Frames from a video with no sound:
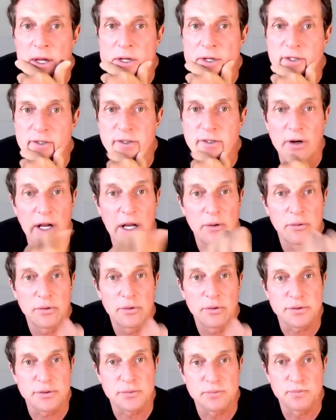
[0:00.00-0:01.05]
so i
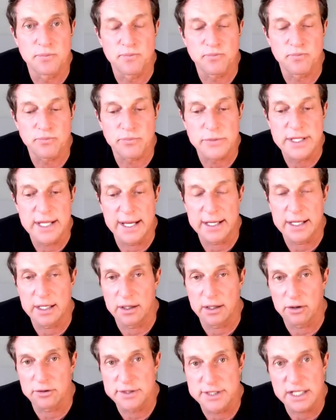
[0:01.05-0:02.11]
was taking
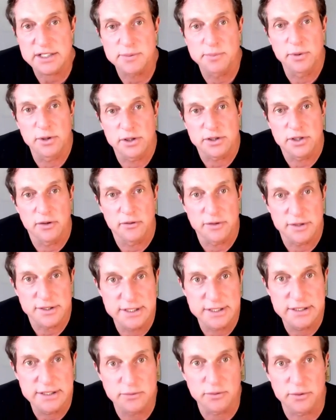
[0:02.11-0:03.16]
her textbooks
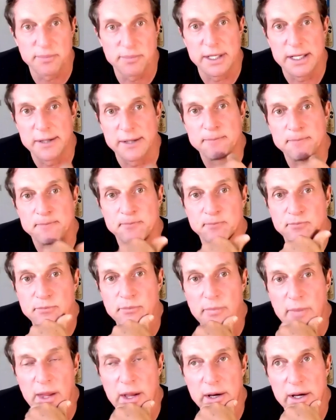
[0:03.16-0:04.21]
overseas with me,
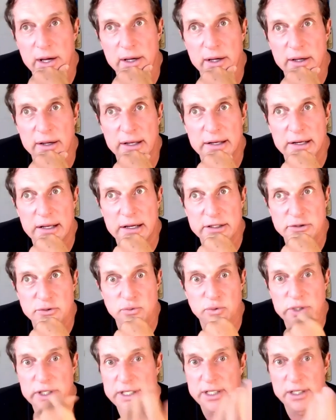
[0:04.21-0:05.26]
uh, and I was
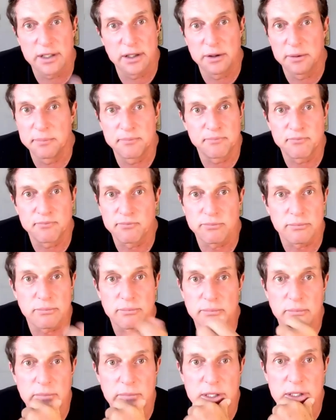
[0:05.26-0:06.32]
reading them
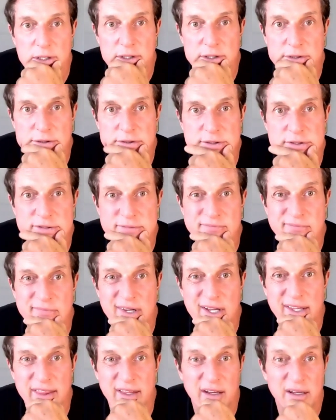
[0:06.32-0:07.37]
because
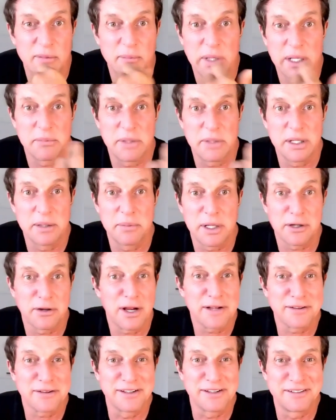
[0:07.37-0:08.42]
I thought it'd make me a better
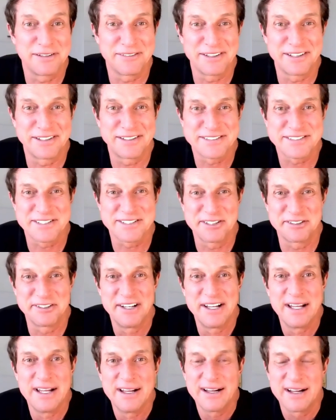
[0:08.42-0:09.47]
athlete, right? So
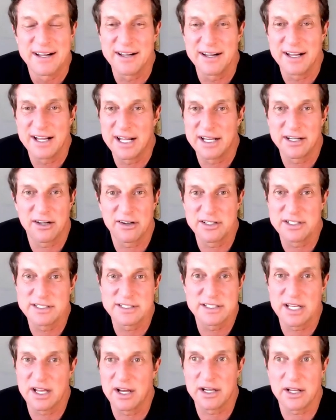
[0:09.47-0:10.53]
uh, I'd always,
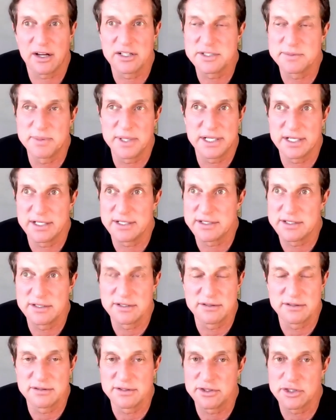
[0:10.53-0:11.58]
you know, I'd always been
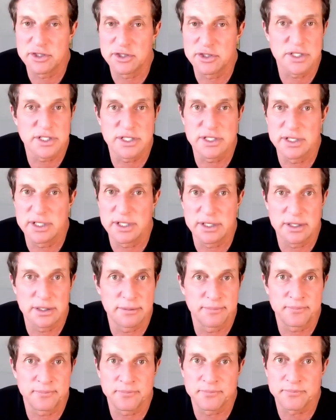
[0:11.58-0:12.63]
into nutrition
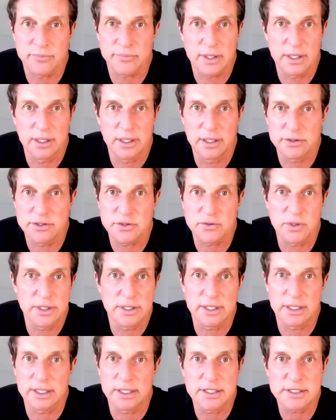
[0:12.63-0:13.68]
and you know strength
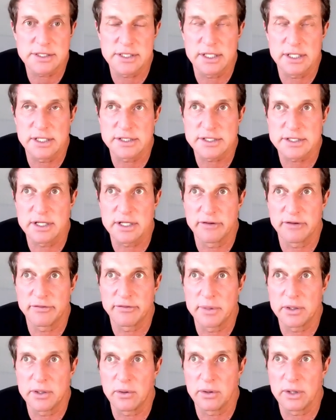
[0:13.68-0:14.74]
and conditioning and stuff my
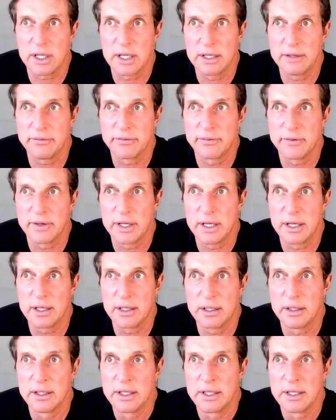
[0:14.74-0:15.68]
whole life, uh,